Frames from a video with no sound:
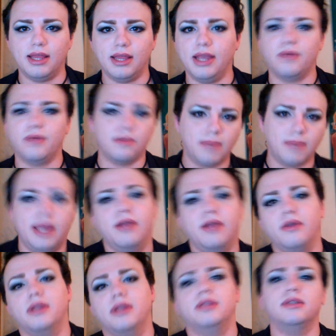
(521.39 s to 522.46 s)
like run my
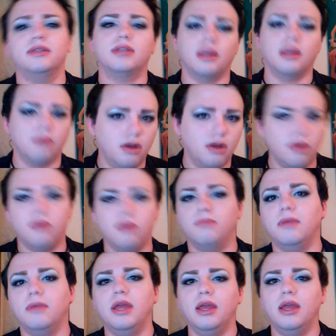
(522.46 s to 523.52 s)
errands, come
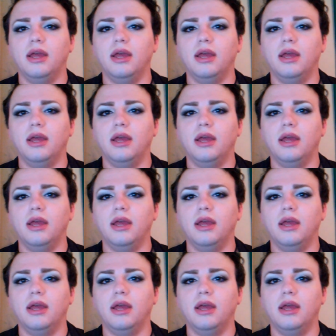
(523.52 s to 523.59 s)
home,